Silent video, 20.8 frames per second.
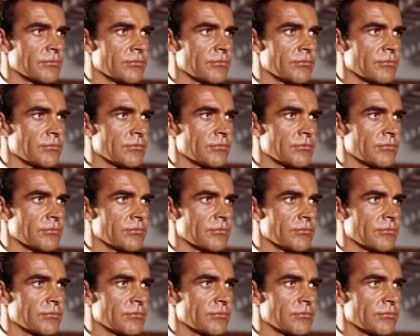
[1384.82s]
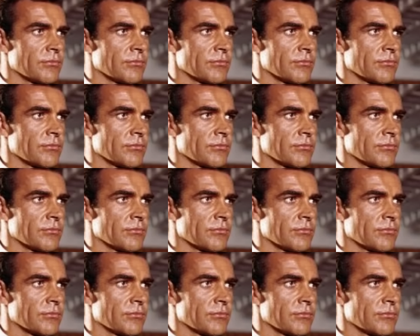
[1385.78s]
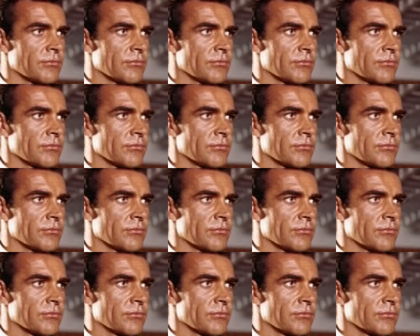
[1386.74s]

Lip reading: (silent)